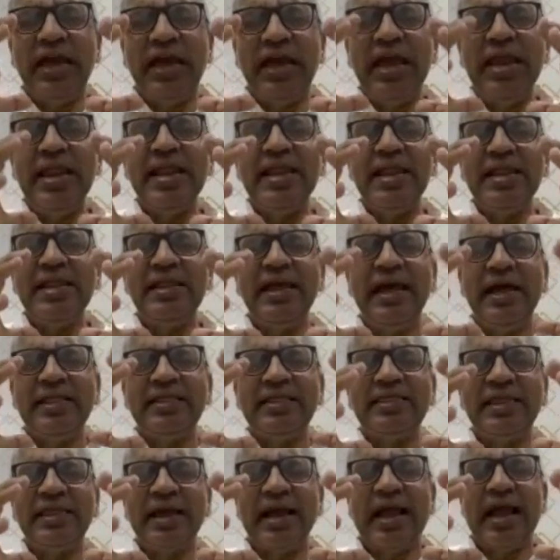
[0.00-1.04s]
in the
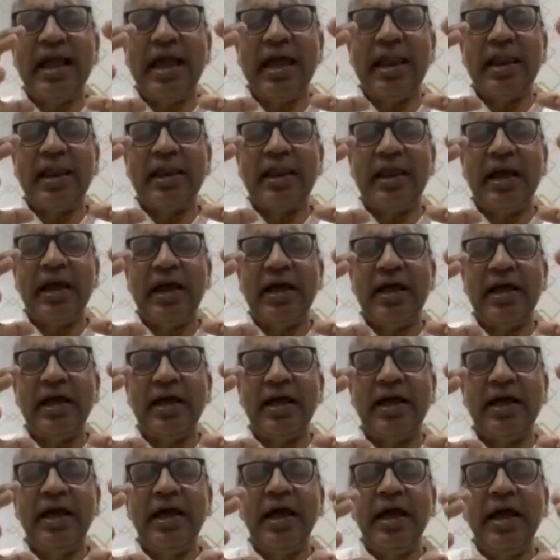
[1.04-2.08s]

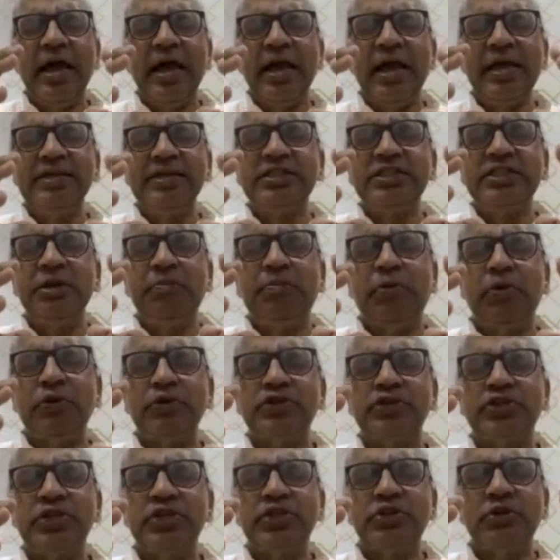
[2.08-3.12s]
antakarana, is the
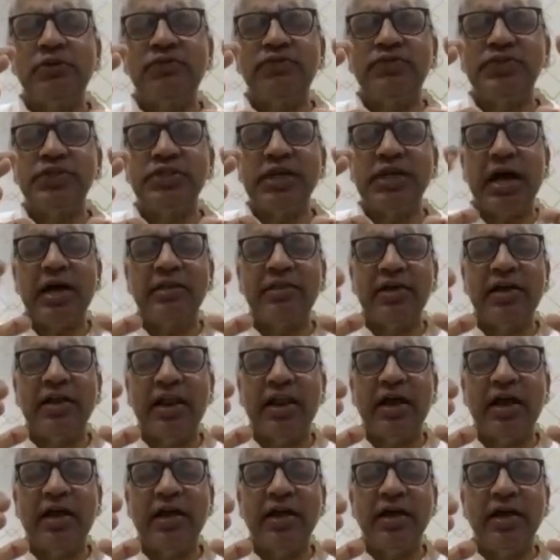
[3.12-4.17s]
process of
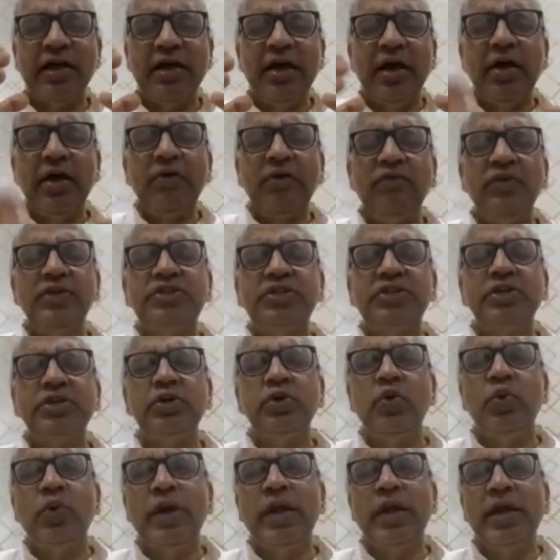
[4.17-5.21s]
sadhana, which a
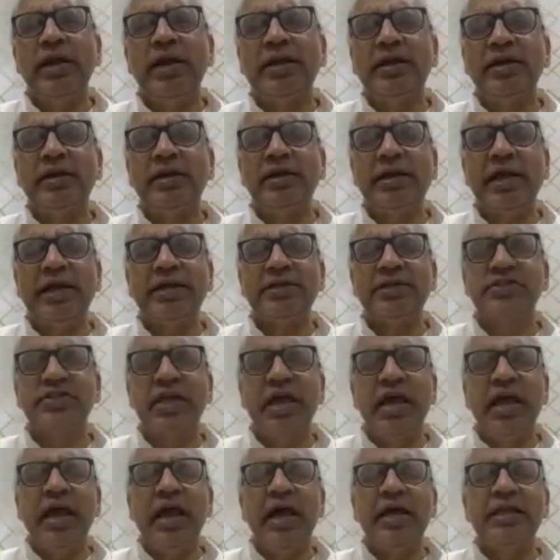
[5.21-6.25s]
yogi undertakes
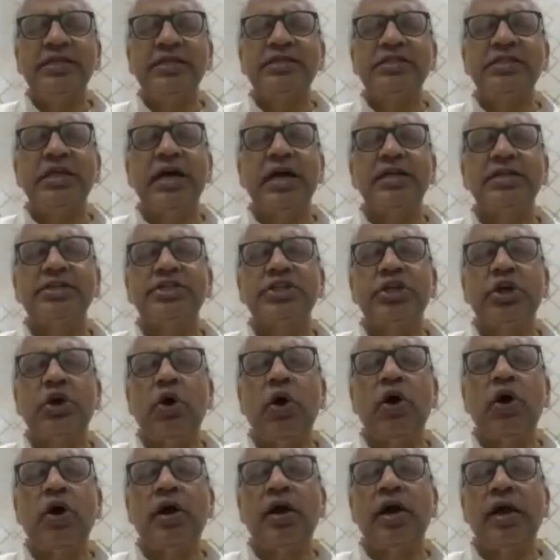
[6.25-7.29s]
and starts
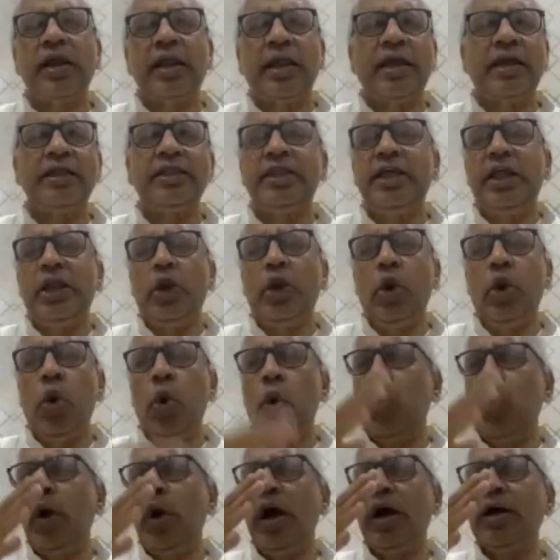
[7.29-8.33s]
conquering the
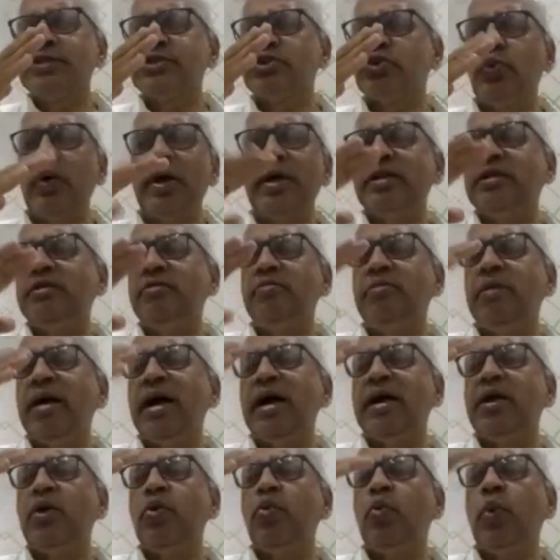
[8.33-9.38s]
lokas one
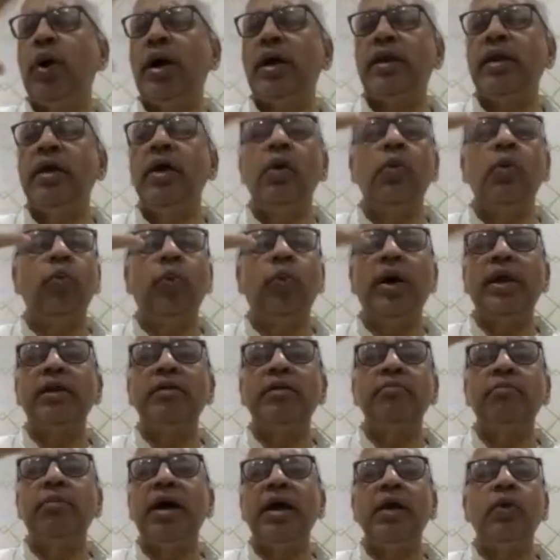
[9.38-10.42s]
by one,
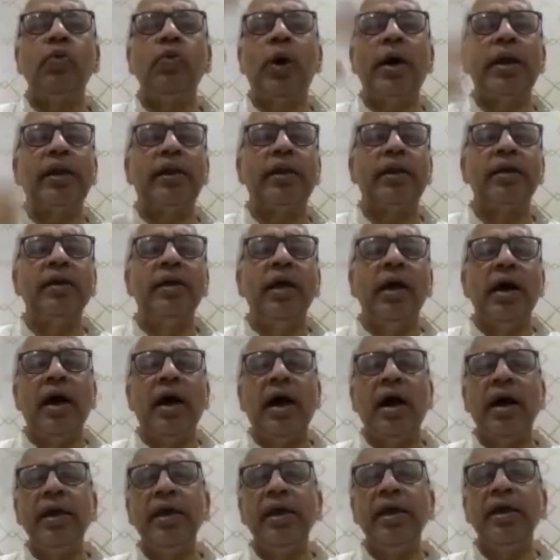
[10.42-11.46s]
one by one.
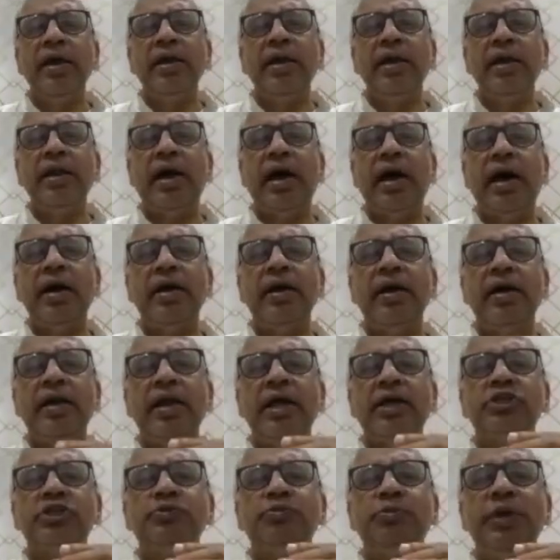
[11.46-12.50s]
Higher and higher
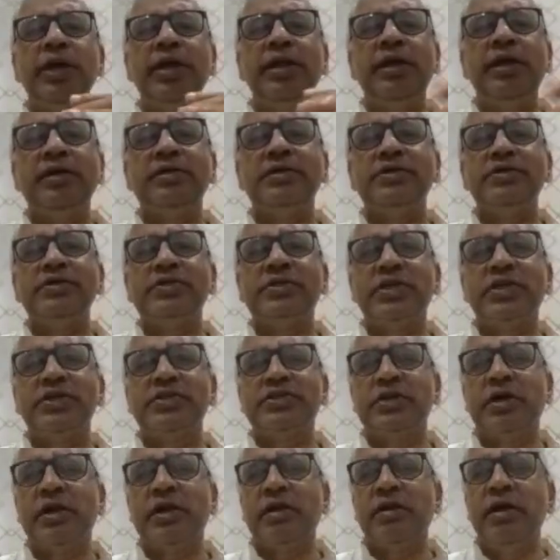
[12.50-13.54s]
experiences
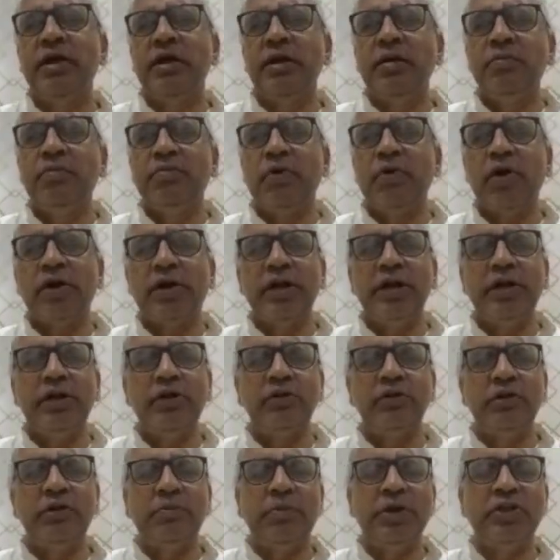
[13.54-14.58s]
are brought into
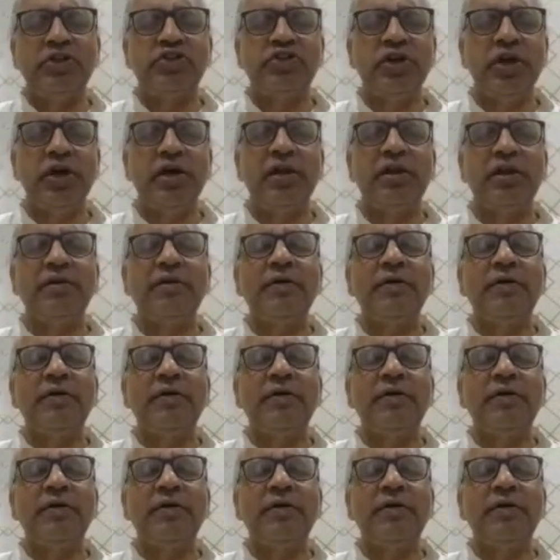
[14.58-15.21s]
the picture.